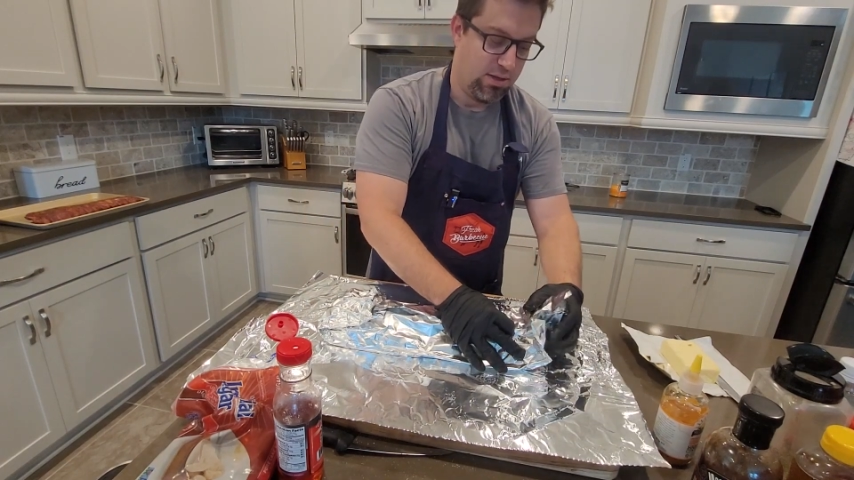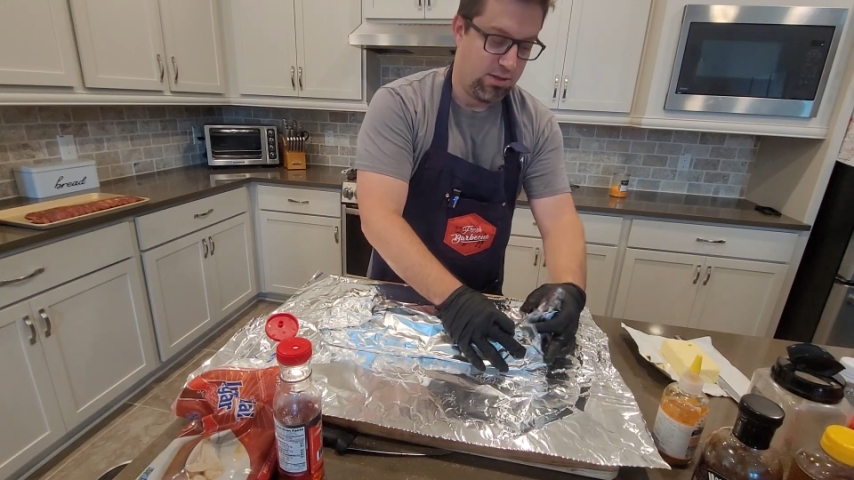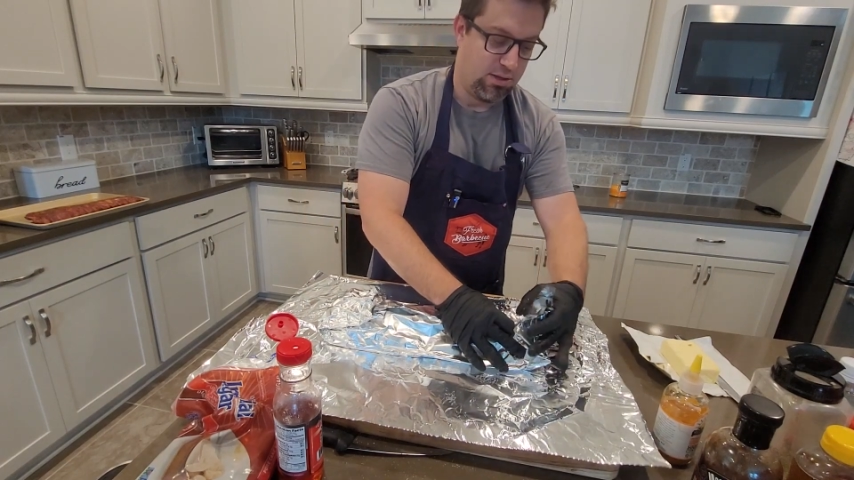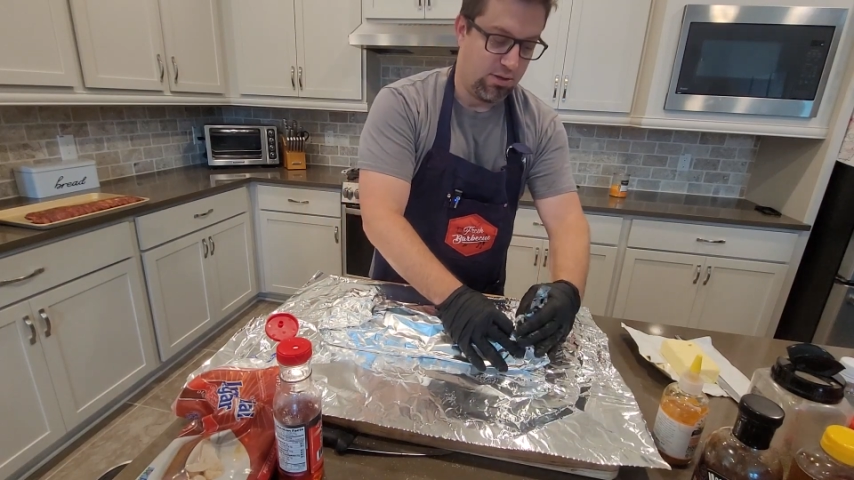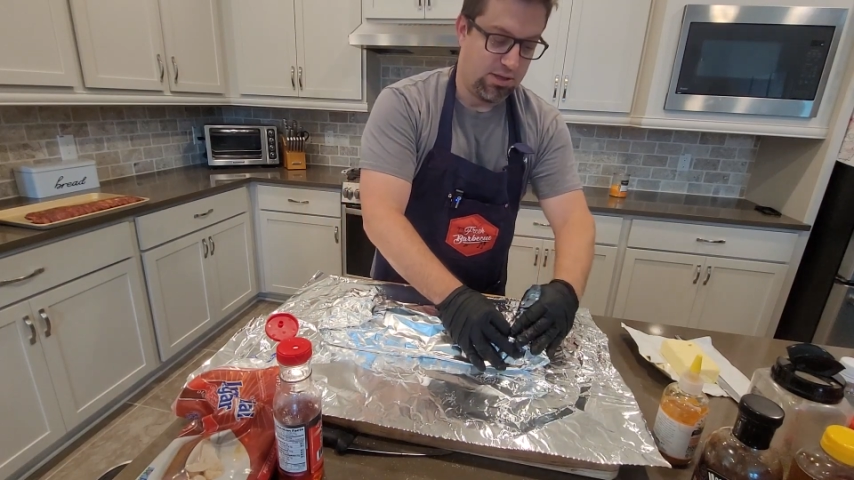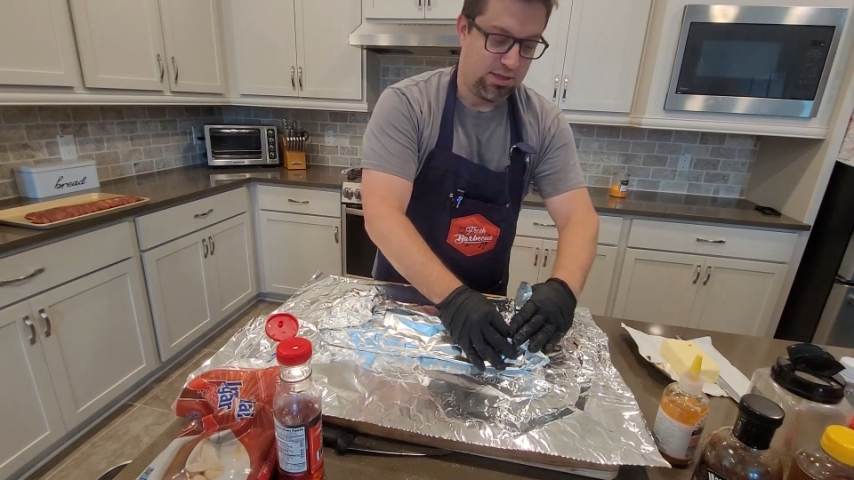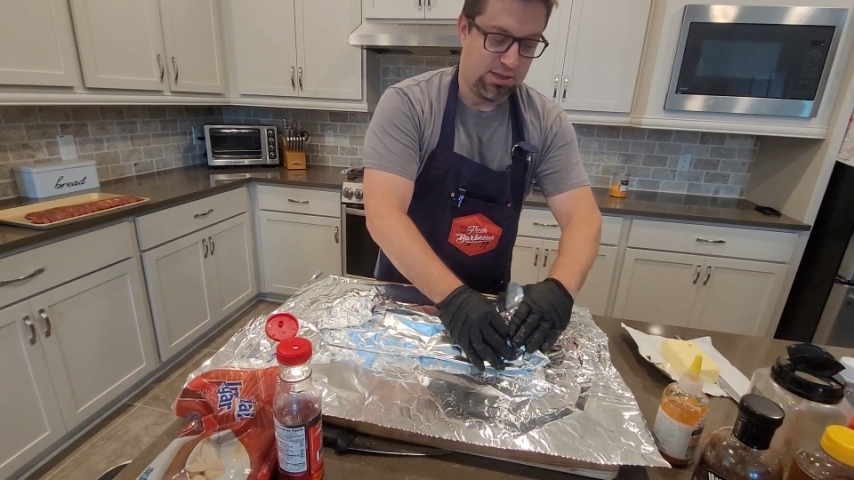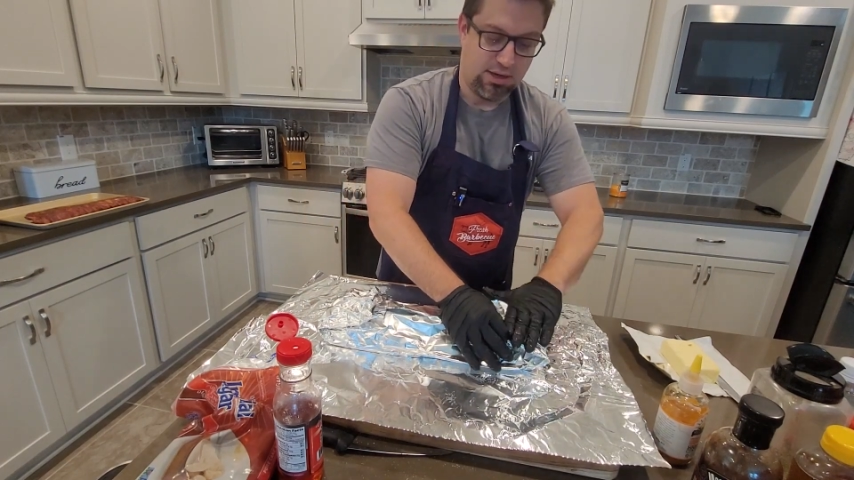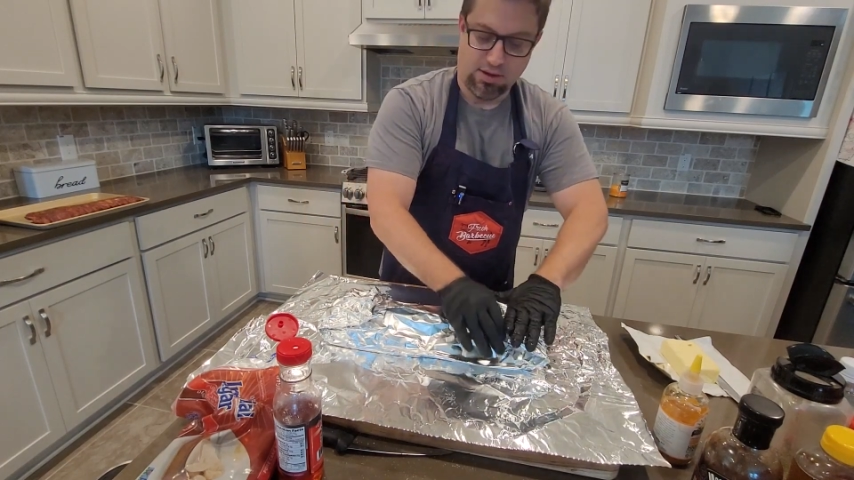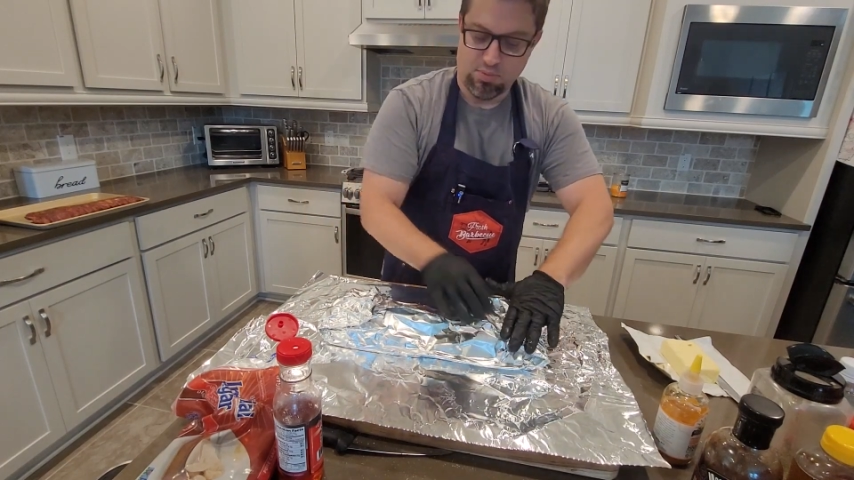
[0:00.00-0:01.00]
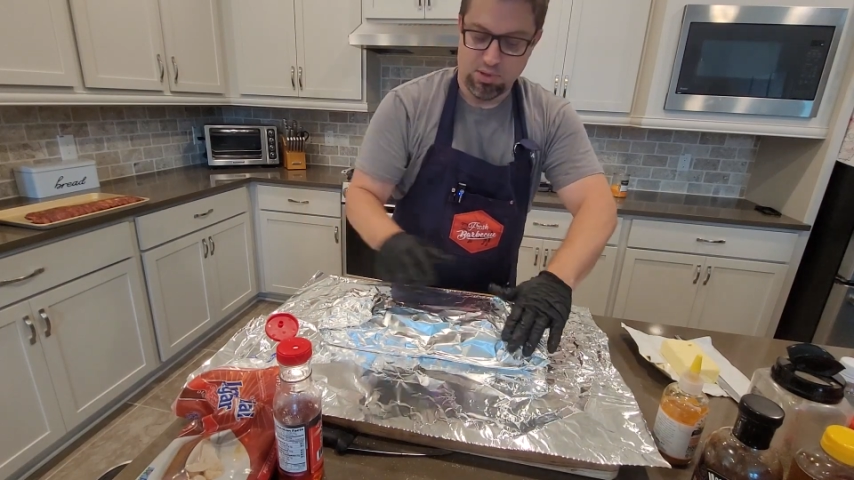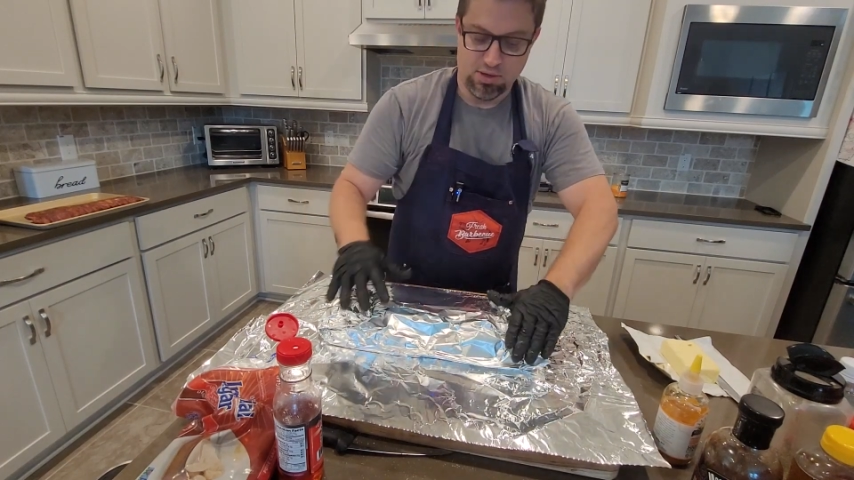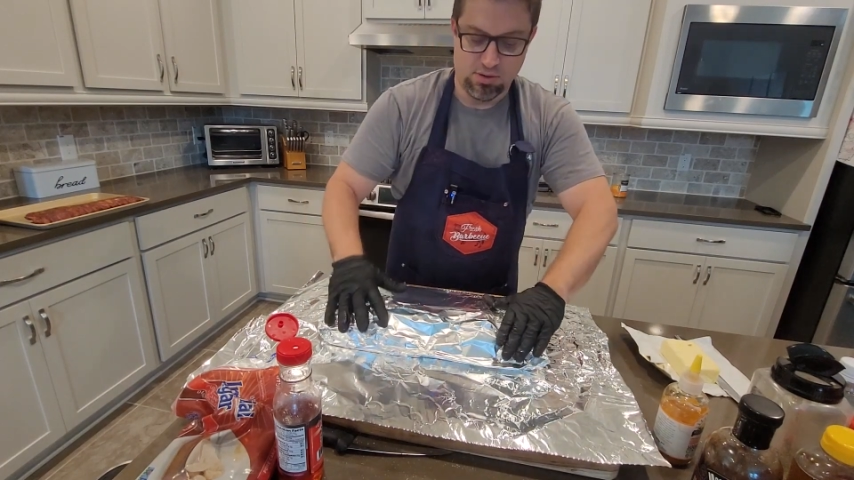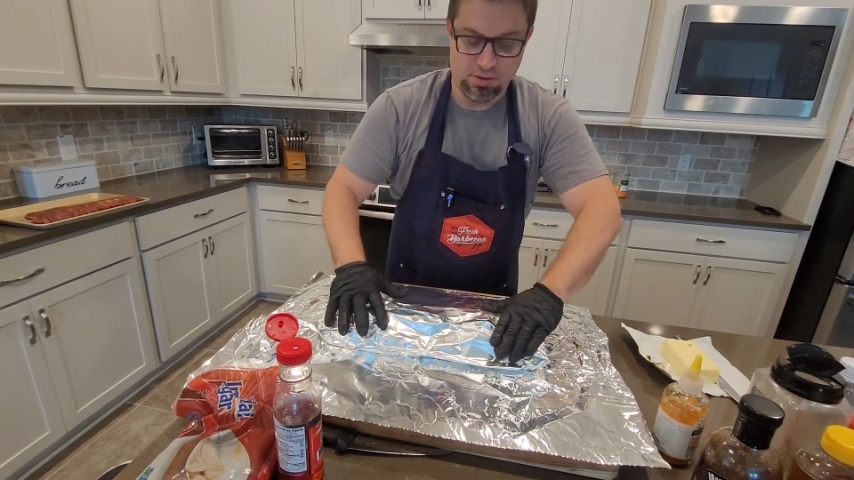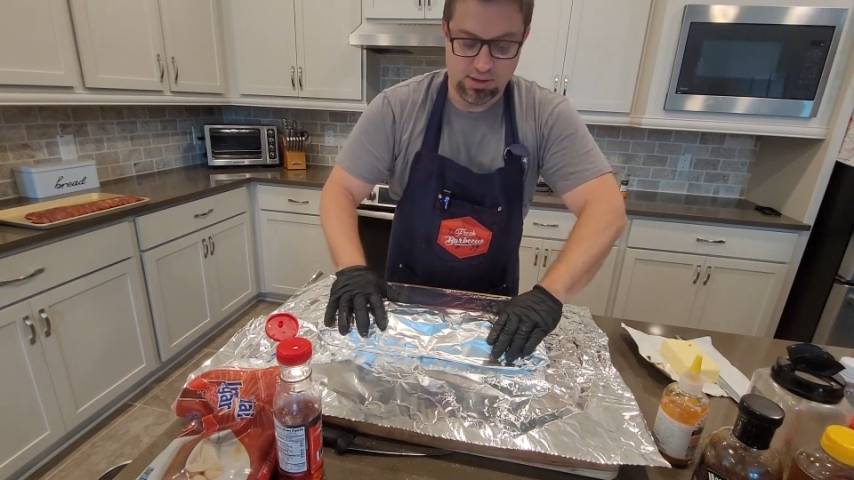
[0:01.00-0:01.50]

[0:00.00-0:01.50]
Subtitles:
So this is how I've been doing it,